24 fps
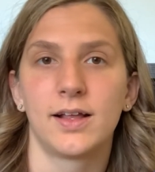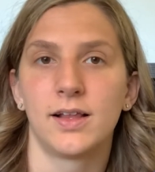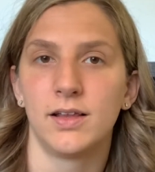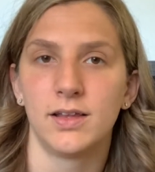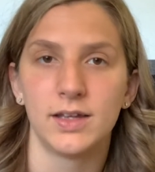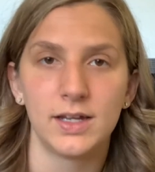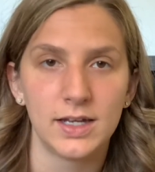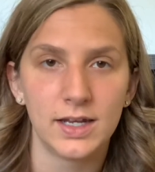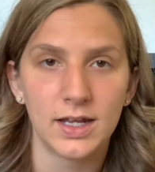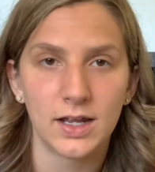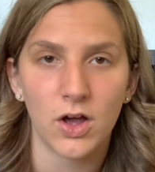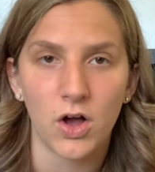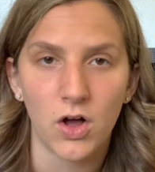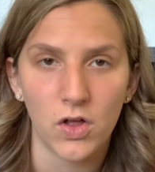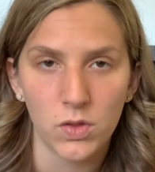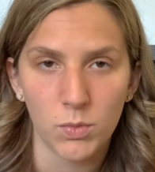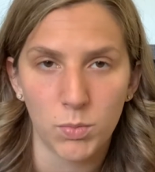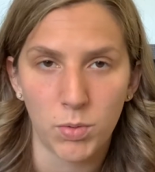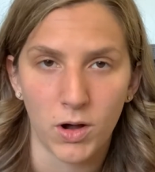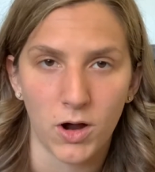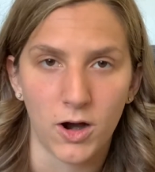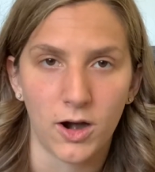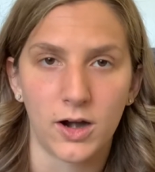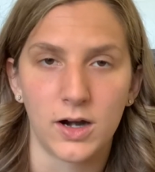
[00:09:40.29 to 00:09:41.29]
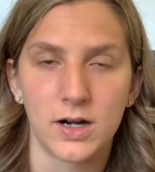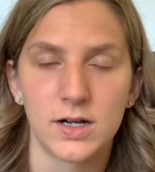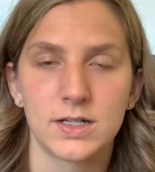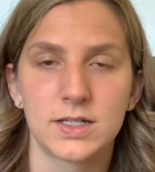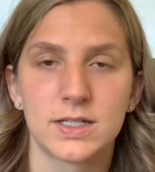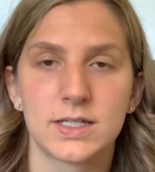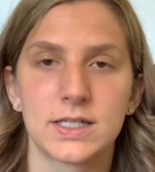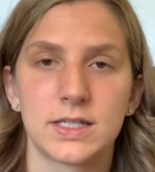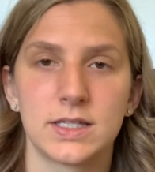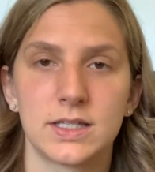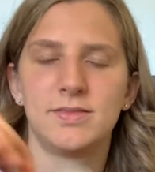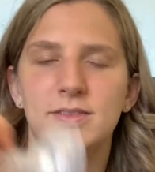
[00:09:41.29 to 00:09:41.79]
cleaning all the
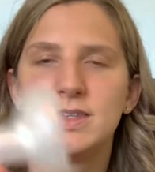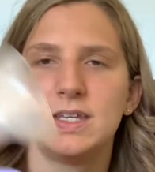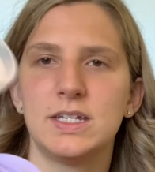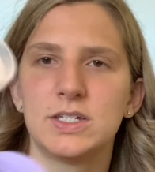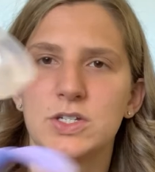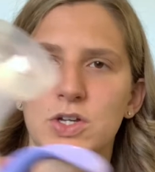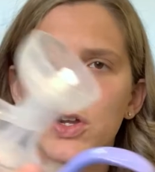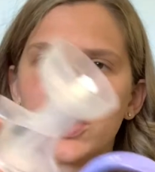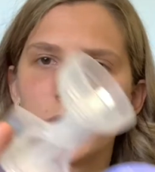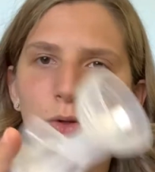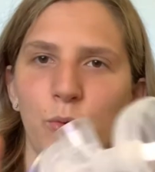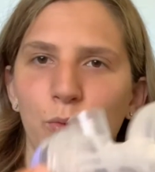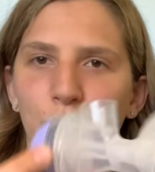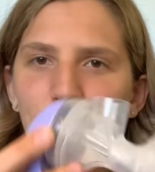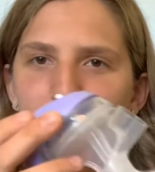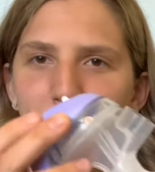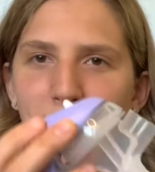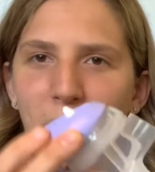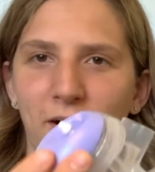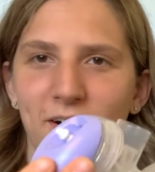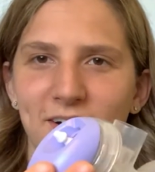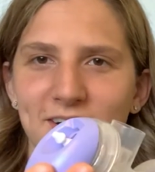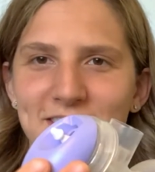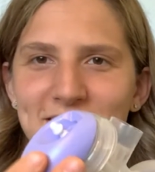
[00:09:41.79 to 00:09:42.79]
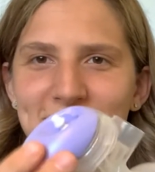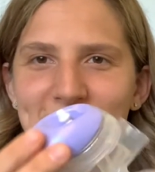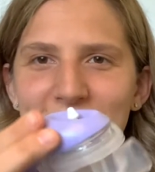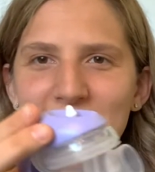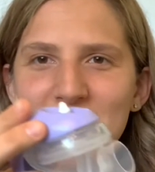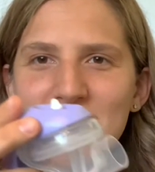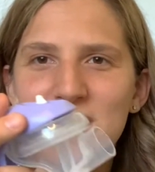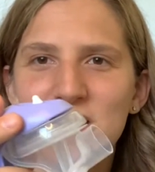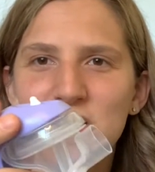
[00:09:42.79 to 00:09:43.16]
parts. These are the only parts.